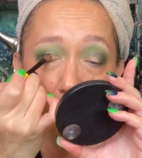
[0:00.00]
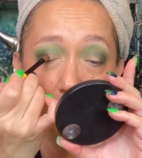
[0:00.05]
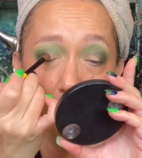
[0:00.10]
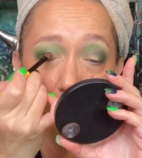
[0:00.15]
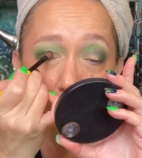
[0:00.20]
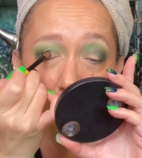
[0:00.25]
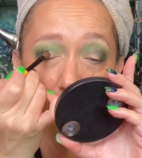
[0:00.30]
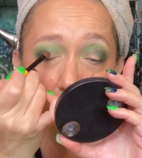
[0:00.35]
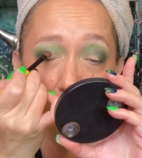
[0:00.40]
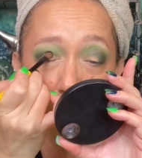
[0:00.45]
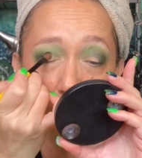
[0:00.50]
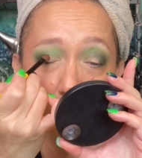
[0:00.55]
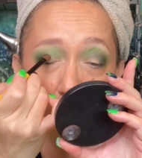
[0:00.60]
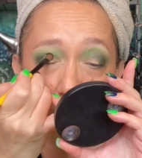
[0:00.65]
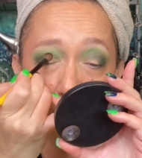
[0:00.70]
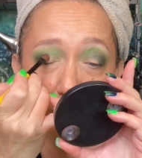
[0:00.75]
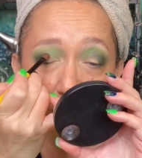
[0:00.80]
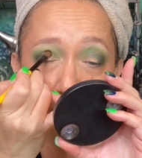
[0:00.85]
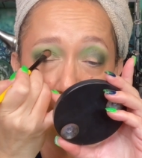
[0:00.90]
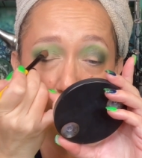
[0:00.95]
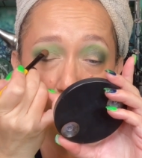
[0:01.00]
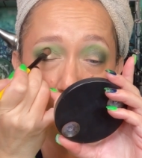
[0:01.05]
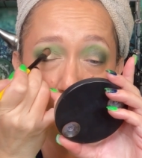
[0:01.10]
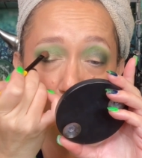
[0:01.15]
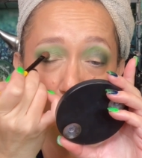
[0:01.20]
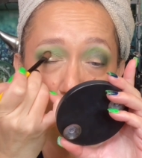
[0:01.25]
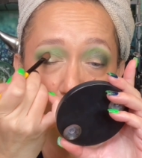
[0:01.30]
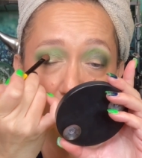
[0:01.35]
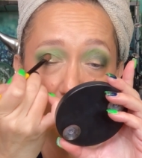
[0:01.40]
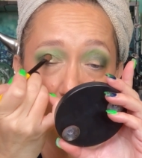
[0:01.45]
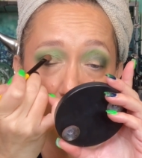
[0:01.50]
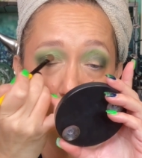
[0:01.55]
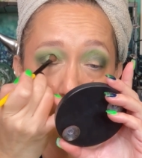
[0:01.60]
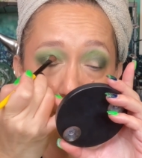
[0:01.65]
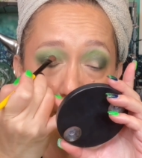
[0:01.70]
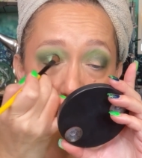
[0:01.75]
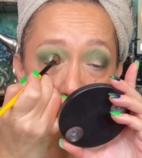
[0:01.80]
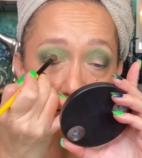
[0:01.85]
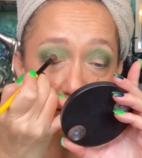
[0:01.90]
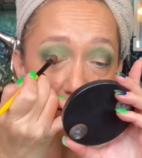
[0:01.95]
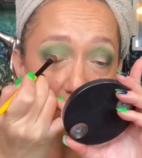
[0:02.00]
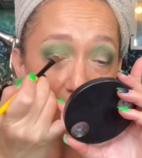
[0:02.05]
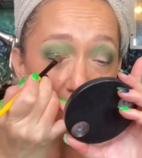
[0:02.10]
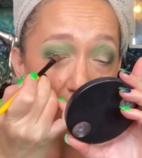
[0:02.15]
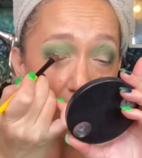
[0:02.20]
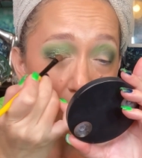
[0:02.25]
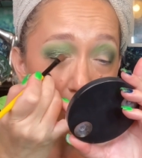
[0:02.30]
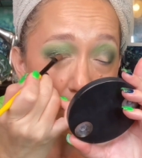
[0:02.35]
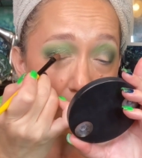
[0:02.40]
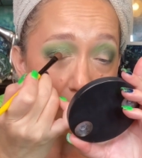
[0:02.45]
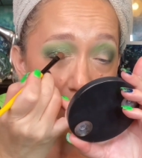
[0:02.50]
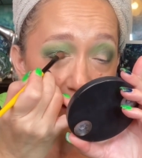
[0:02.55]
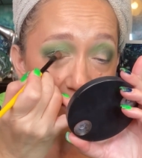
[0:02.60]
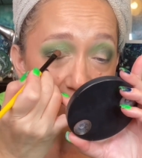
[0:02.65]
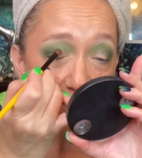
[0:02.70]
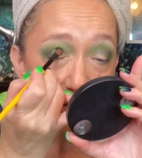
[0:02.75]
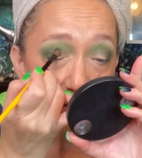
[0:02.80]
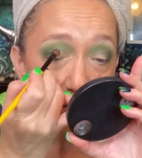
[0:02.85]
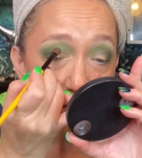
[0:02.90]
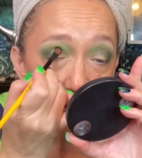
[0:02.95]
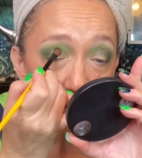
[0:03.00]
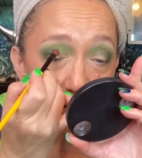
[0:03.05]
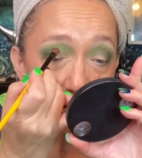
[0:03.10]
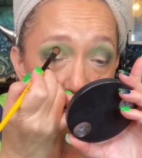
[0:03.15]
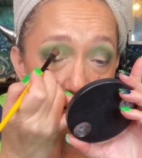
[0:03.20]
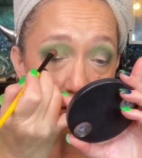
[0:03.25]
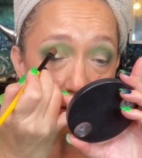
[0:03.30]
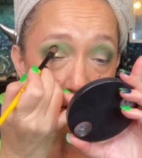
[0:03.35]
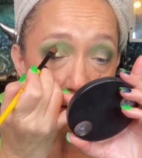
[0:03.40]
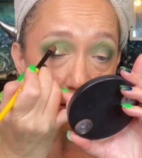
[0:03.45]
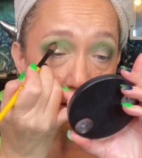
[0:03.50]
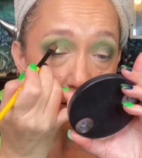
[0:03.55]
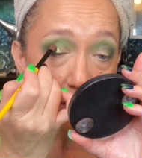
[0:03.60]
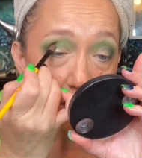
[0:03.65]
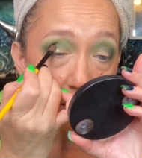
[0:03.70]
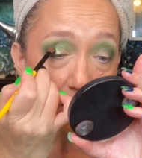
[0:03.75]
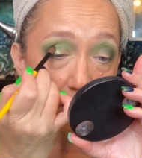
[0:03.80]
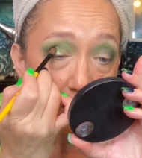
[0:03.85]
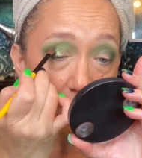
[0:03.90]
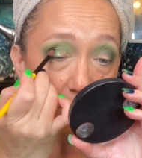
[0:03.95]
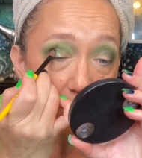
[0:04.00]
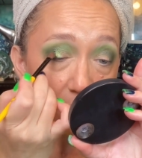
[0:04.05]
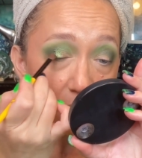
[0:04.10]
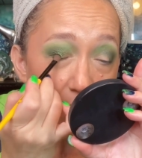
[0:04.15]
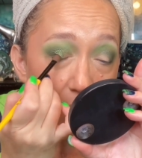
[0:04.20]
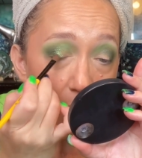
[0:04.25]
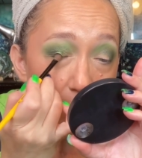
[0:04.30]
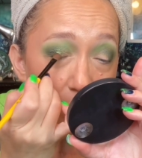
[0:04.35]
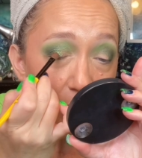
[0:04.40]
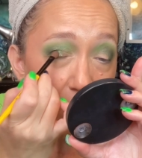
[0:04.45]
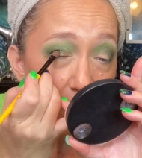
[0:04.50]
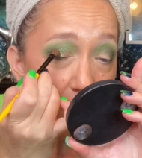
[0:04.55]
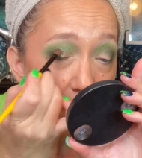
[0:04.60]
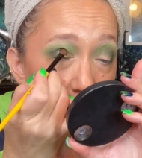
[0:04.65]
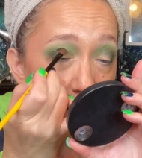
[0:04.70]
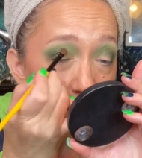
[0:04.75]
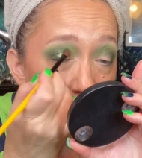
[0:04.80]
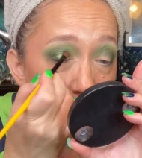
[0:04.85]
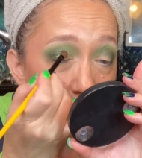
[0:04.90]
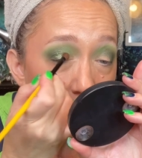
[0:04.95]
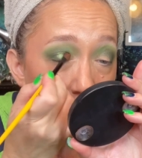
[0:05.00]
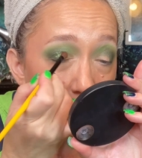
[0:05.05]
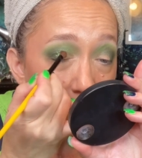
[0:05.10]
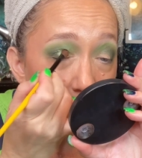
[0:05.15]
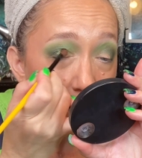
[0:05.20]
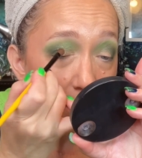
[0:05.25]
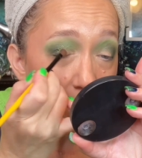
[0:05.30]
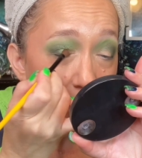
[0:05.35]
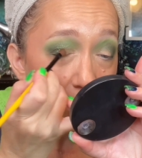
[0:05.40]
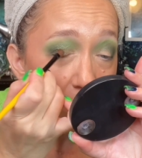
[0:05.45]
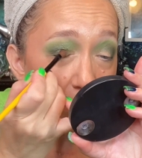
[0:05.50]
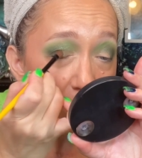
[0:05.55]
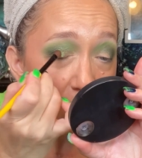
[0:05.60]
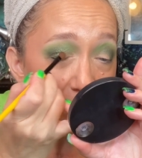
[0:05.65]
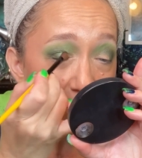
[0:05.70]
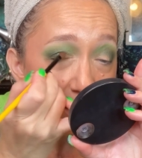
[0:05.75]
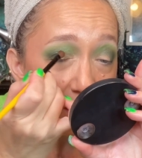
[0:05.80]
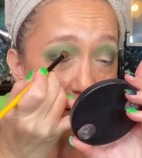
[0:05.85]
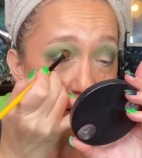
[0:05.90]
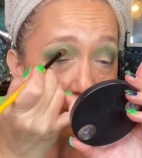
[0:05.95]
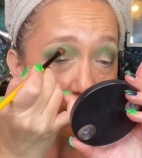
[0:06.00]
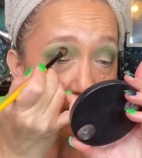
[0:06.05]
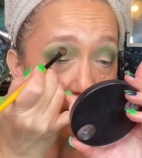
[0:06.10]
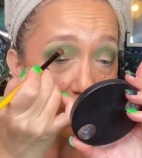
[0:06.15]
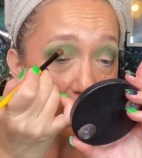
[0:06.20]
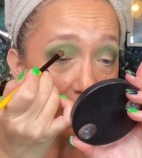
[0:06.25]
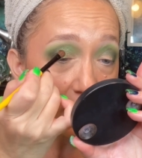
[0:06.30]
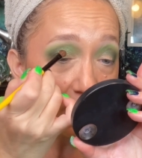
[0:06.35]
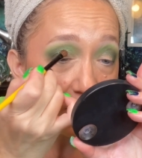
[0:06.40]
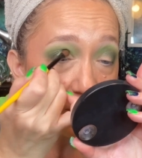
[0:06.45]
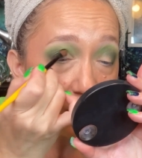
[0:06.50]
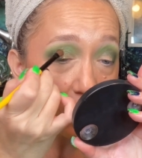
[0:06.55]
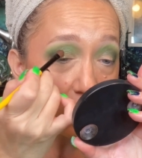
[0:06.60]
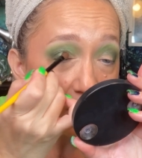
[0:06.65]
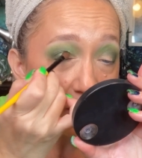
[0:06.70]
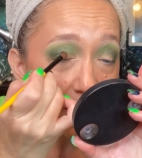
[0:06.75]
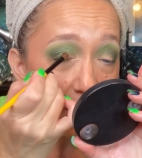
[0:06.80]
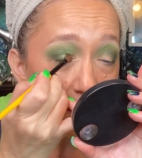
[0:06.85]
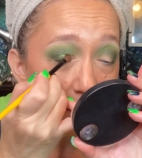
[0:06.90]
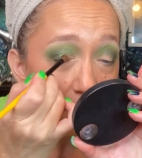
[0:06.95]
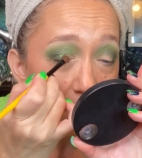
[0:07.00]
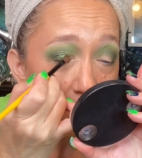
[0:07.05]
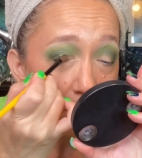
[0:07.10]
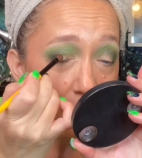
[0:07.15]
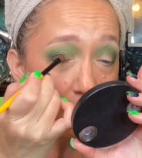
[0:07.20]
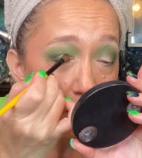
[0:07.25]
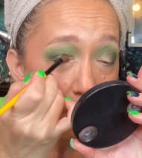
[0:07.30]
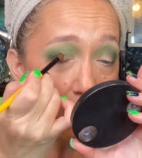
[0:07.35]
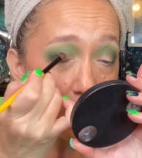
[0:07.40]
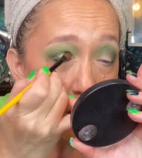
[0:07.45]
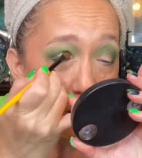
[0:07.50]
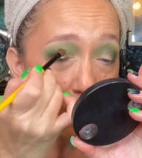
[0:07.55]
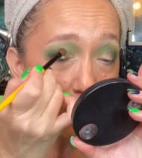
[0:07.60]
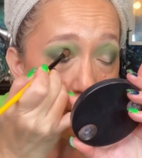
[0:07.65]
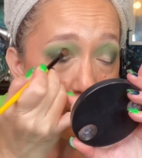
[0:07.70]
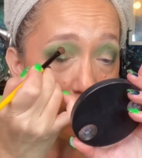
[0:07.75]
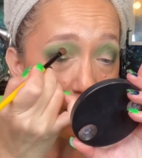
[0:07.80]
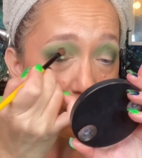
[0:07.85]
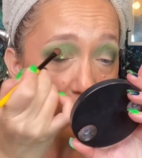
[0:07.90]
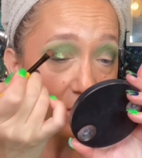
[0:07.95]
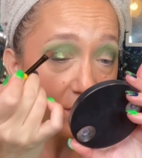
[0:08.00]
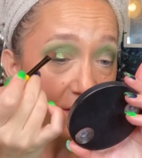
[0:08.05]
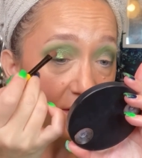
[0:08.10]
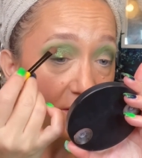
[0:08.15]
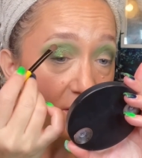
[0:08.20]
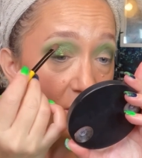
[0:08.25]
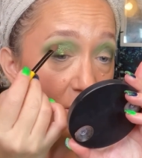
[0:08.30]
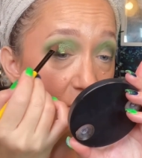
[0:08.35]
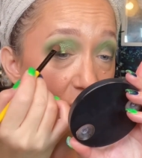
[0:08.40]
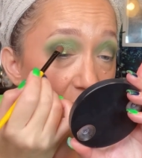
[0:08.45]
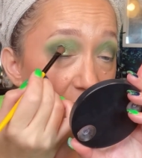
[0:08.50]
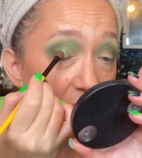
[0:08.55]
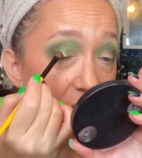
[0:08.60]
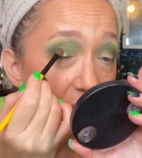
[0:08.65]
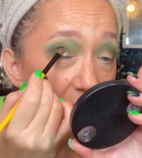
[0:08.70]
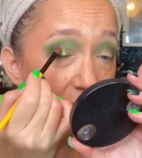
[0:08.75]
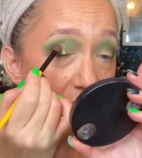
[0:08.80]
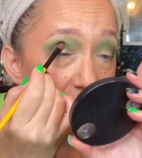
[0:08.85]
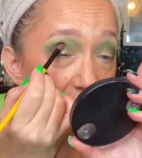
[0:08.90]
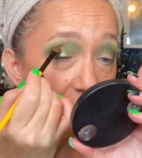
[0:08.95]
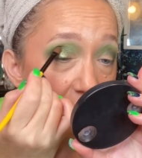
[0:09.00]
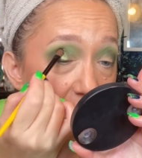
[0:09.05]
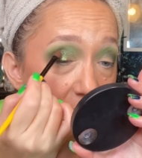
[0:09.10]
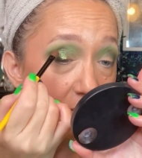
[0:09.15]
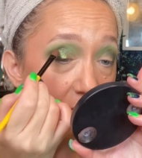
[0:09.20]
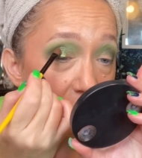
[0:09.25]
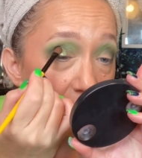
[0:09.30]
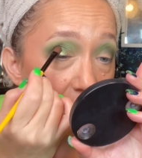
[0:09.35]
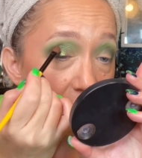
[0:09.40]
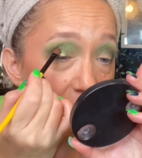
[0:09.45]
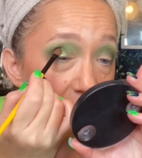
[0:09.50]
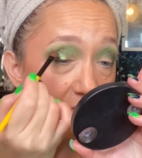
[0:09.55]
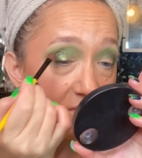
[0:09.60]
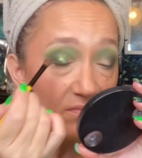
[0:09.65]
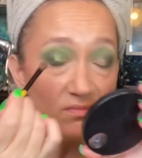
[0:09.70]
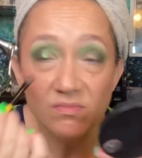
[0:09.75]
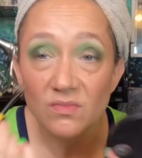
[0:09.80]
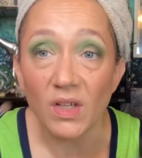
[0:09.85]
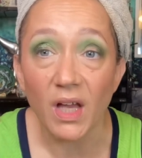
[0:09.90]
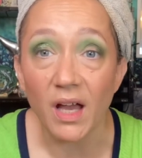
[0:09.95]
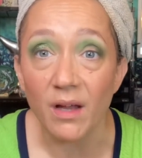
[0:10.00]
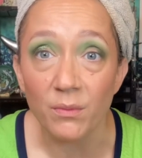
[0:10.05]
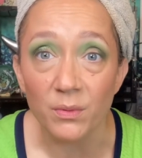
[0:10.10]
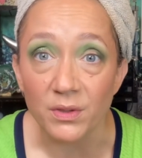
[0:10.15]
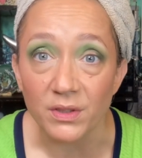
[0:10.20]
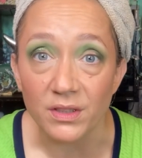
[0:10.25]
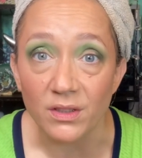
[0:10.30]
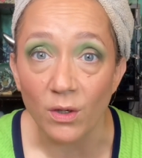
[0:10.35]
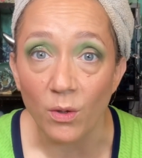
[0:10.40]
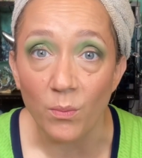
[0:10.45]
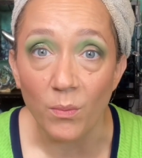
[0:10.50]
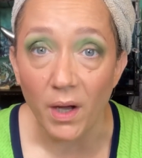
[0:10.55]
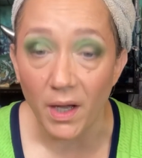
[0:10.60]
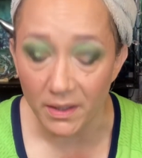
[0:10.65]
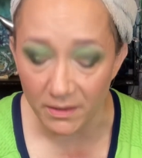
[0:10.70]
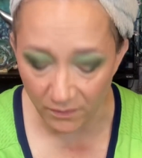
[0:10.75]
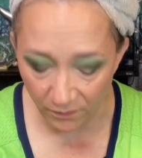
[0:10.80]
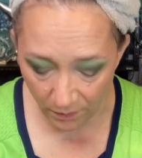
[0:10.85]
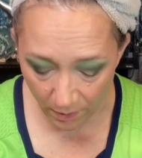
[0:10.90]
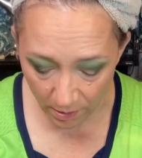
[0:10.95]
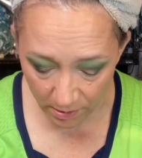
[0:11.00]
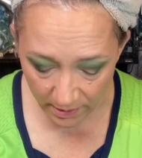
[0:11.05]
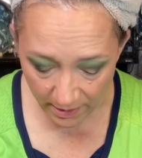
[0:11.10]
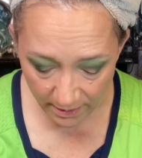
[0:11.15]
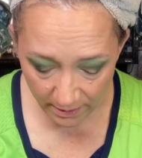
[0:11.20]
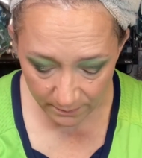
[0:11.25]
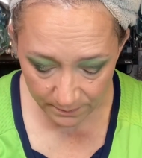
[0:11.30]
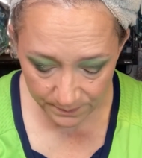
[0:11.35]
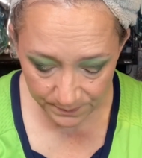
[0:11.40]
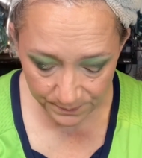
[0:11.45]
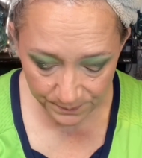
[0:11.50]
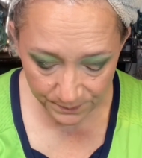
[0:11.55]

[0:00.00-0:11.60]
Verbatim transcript: and then we'll like blend it out after it's tapped on and hopefully I don't get any fallout although I really don't I really don't mind fallout